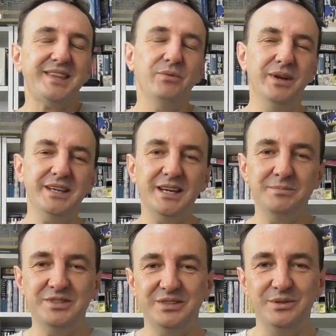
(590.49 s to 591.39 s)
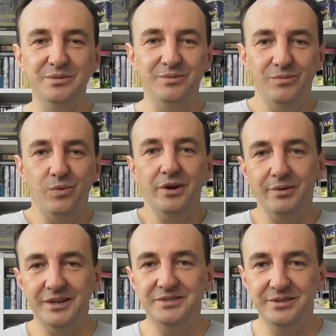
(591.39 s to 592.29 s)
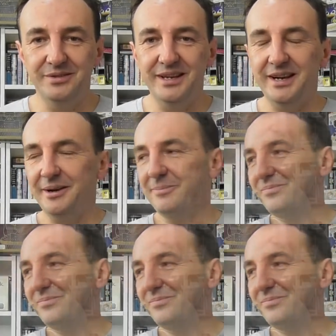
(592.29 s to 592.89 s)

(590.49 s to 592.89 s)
when it comes to what do I do now?